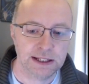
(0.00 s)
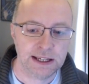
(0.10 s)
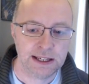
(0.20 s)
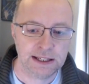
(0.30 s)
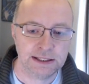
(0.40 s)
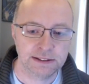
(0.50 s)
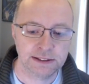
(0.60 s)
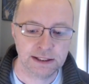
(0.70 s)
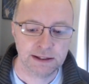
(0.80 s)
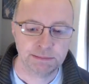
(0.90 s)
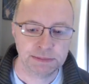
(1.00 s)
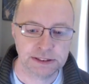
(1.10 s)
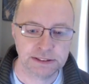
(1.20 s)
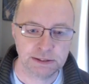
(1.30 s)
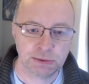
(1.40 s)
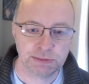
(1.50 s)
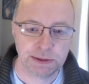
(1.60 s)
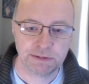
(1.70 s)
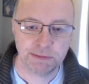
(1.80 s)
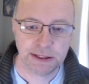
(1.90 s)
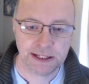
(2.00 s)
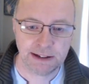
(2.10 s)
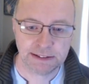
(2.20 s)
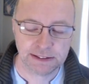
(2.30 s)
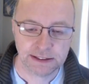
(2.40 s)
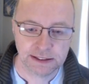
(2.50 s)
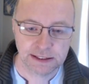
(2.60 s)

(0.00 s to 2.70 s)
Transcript: and decide what to pick for my character,